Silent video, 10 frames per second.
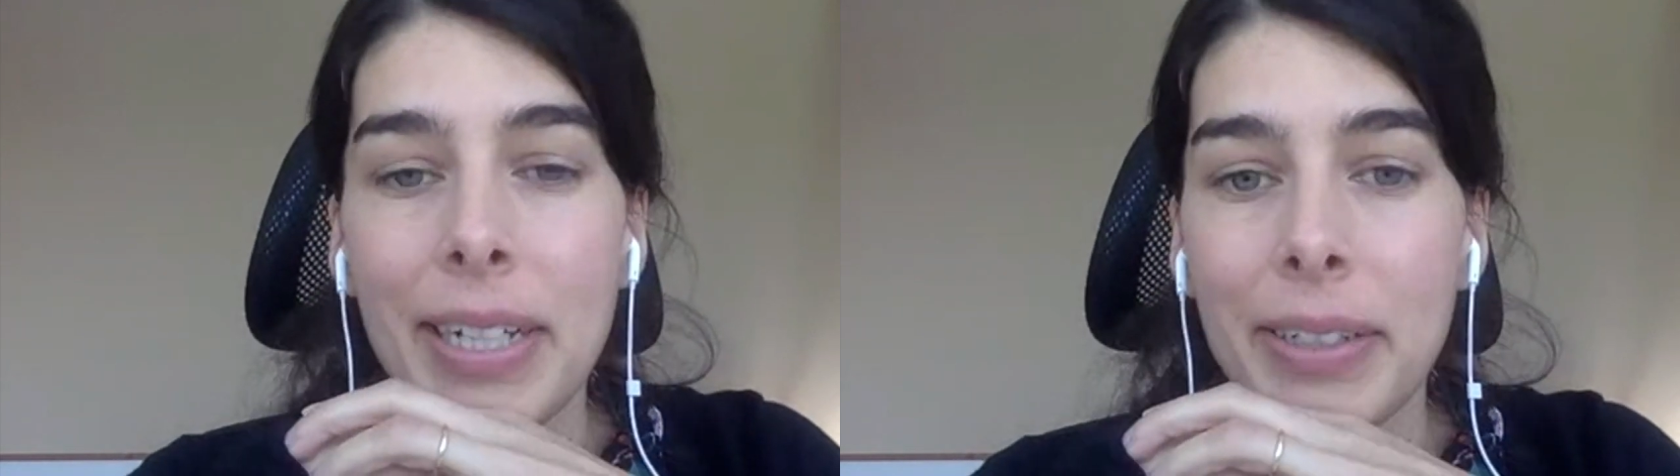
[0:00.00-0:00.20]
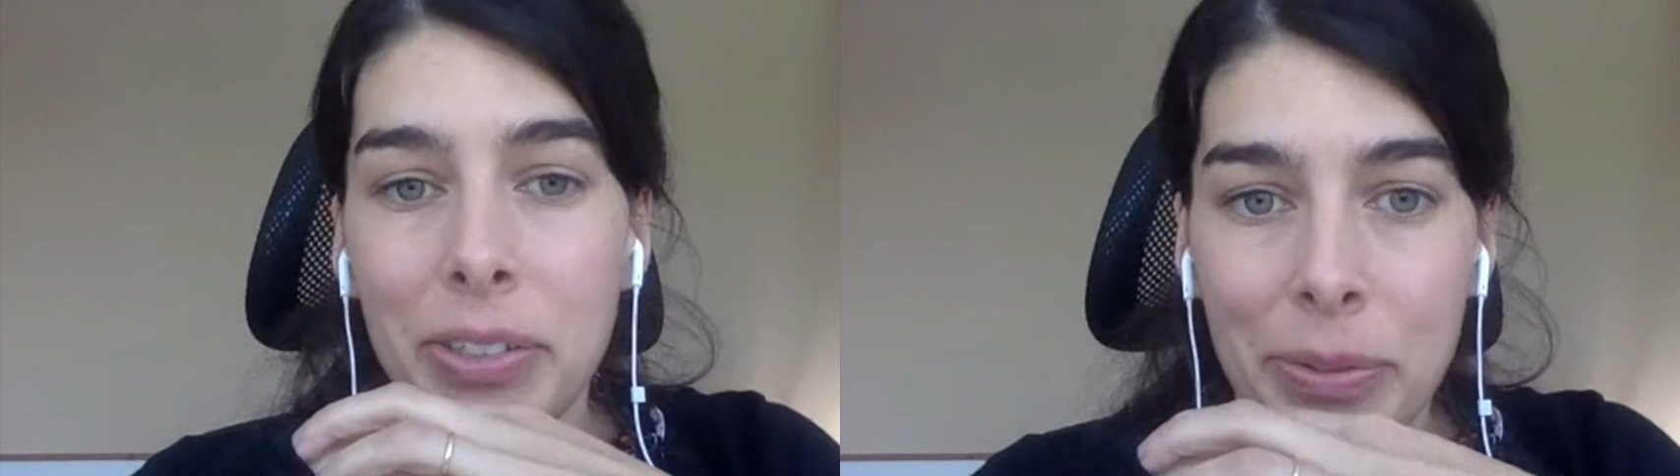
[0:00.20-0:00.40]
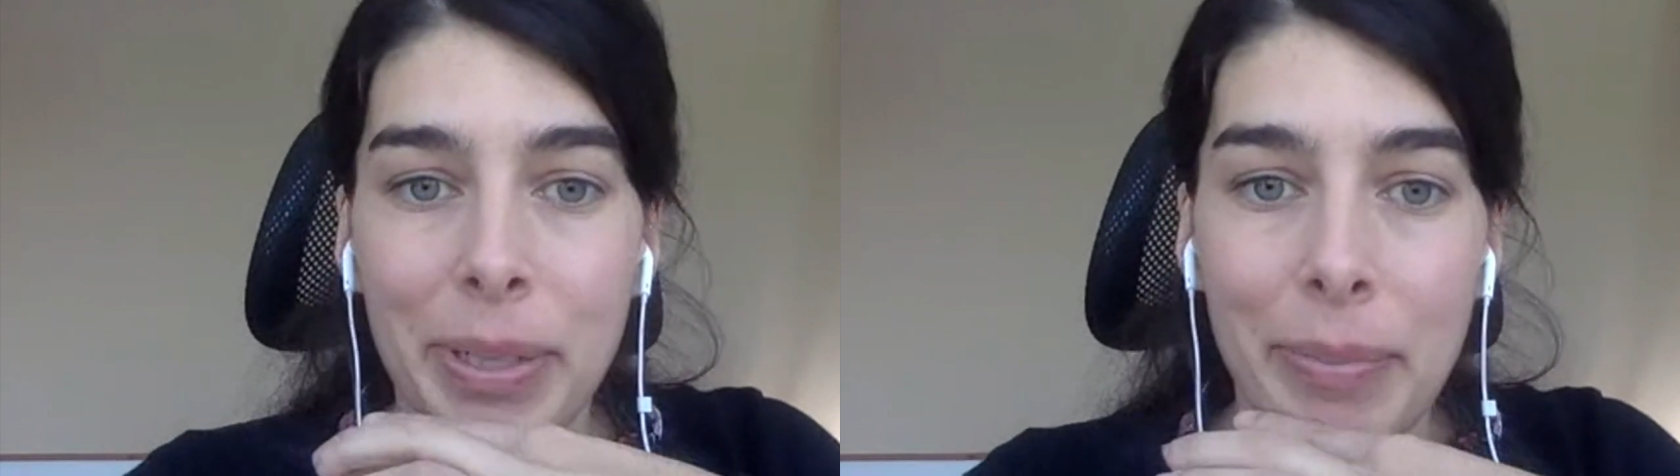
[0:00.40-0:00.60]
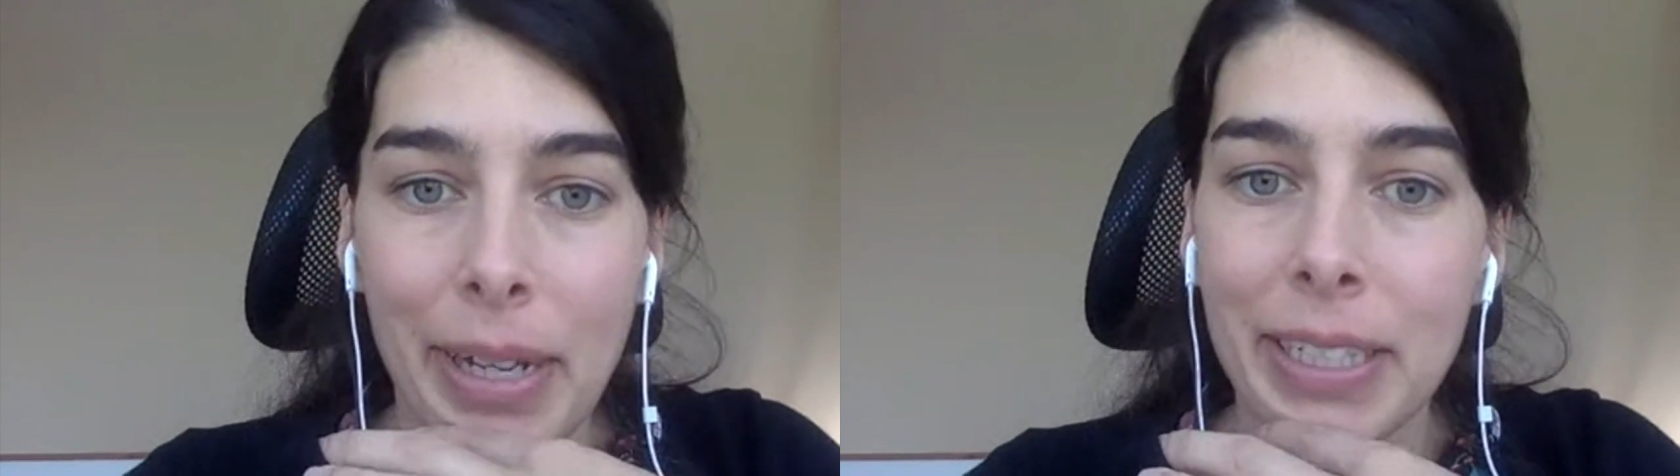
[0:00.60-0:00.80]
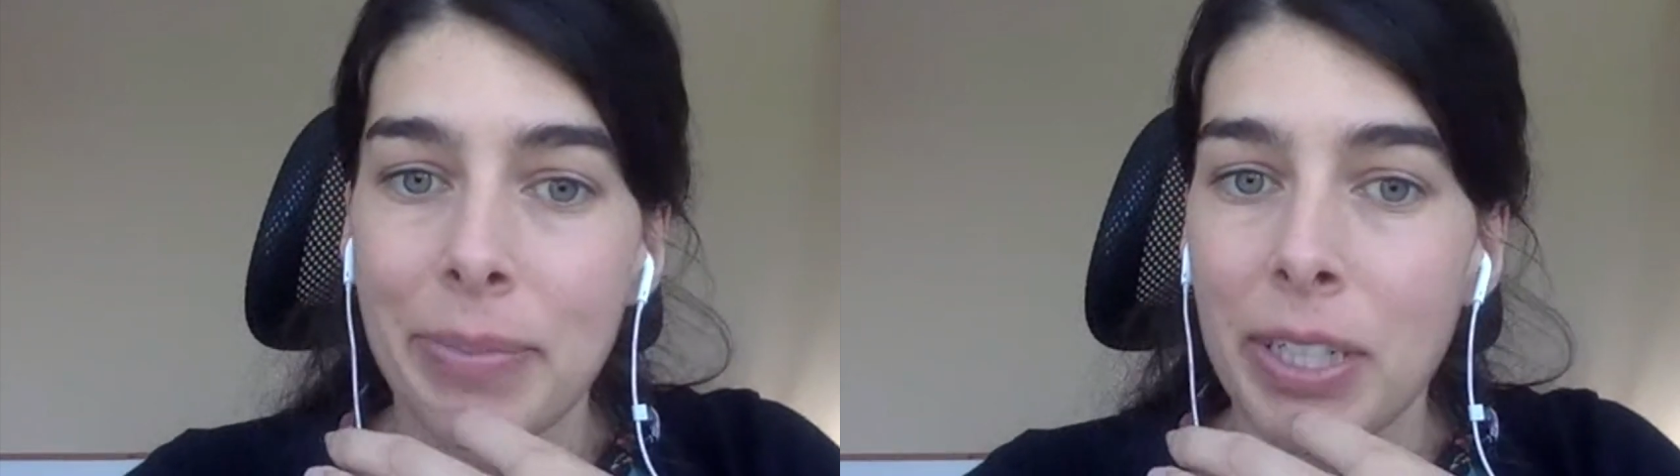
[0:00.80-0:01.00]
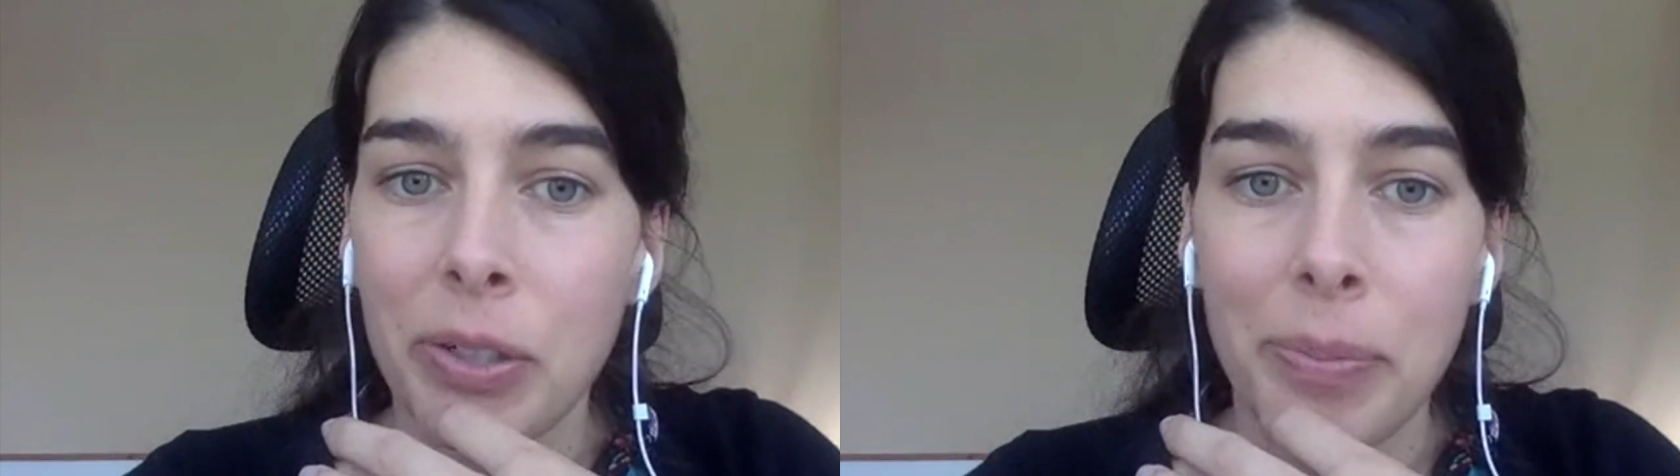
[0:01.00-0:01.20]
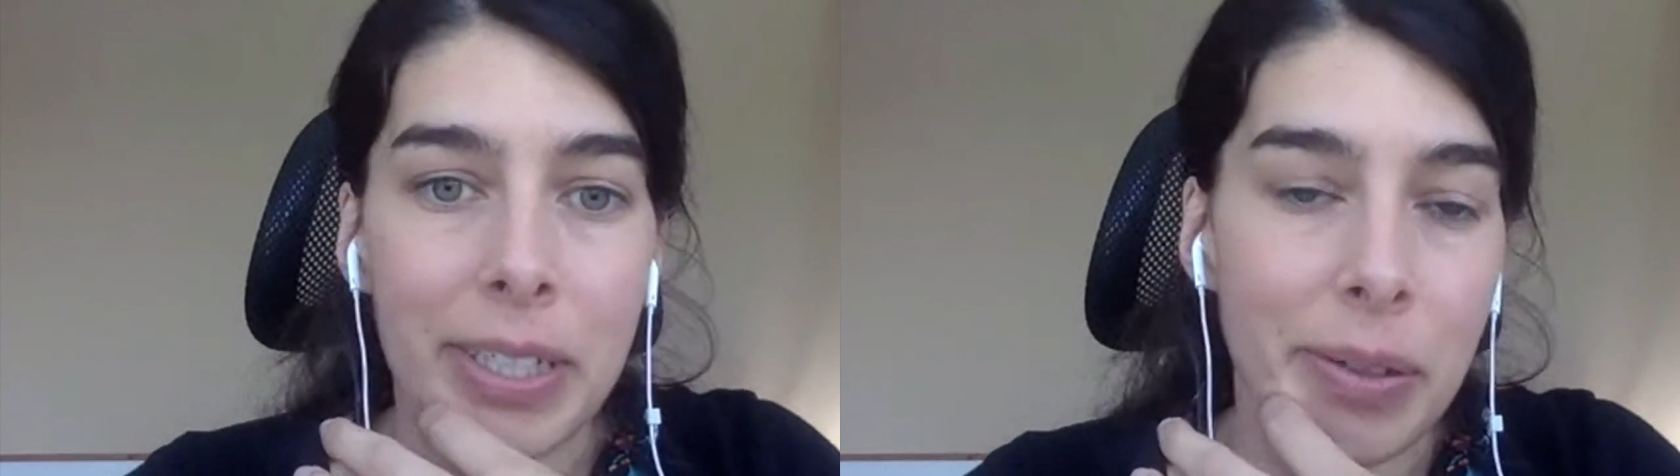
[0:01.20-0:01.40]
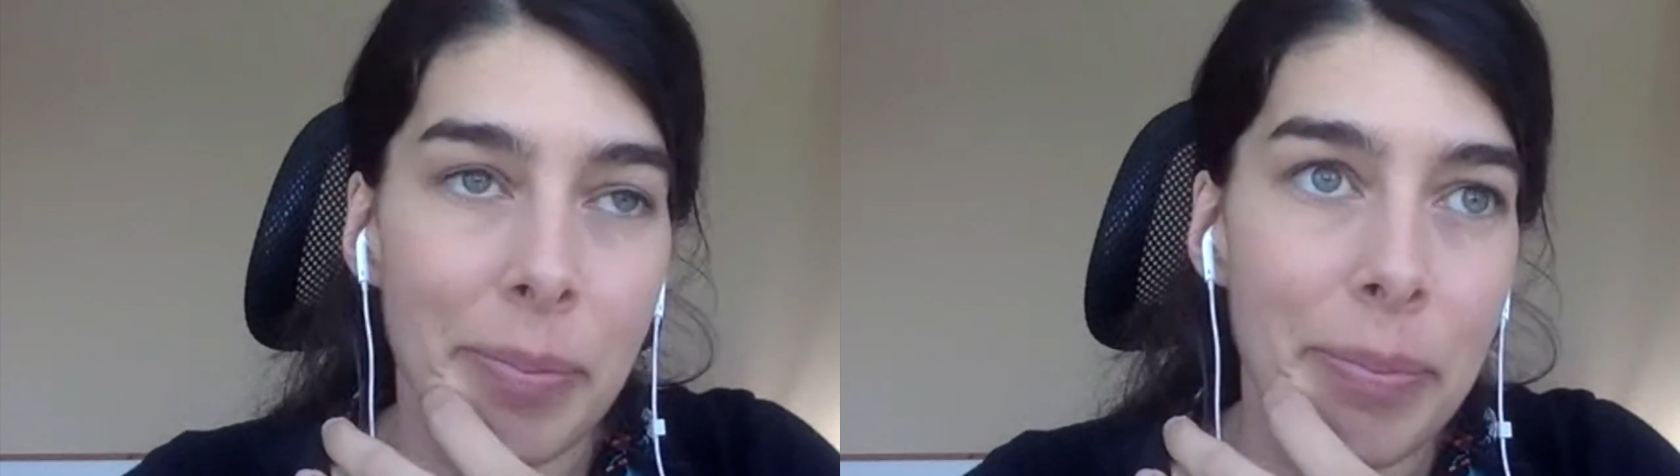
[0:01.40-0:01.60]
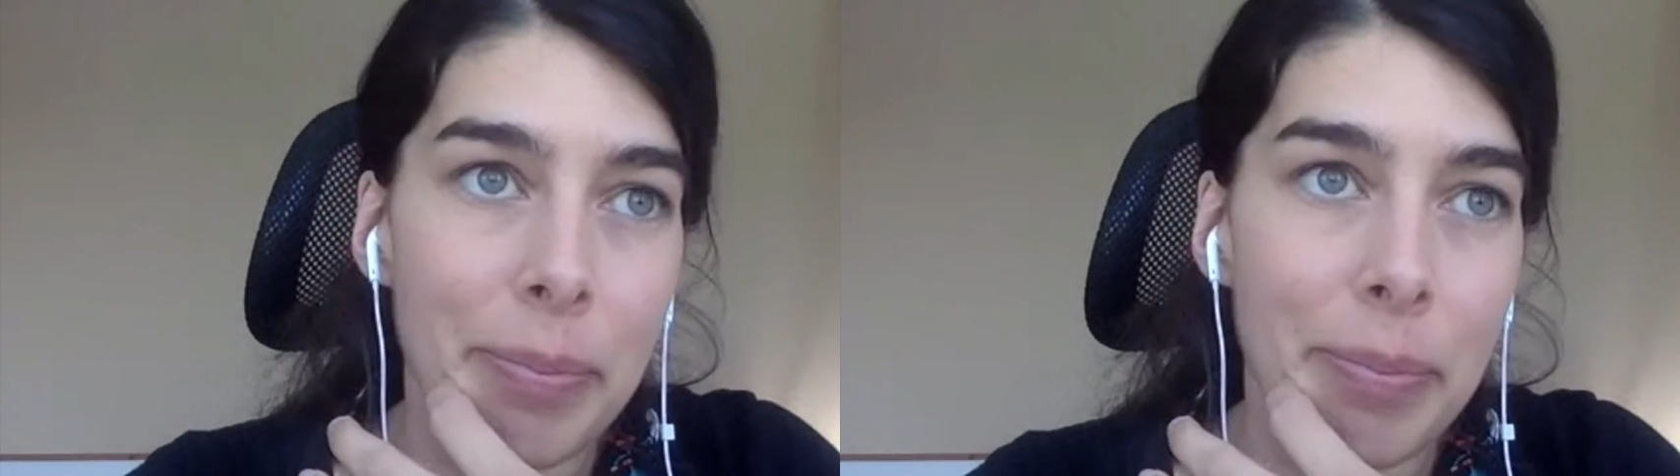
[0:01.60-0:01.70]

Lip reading: European Parliament or by some